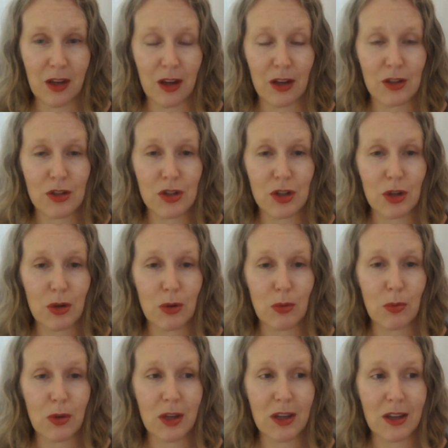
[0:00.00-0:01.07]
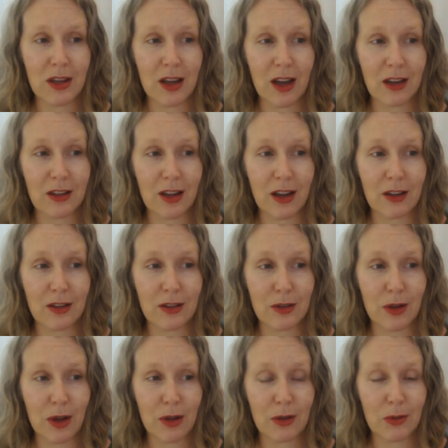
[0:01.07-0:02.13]
And so we
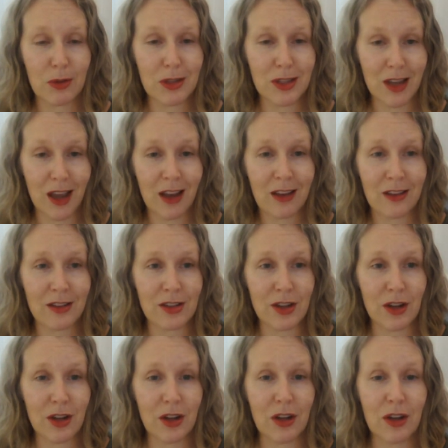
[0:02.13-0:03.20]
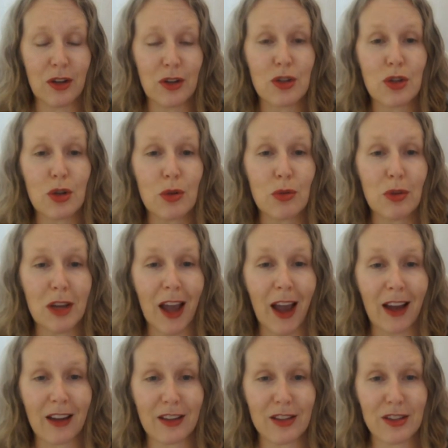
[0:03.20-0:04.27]
tend to
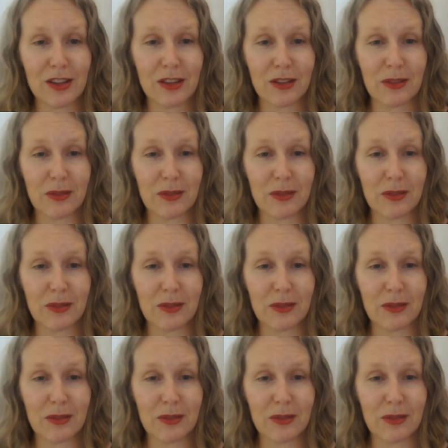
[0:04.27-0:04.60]
react.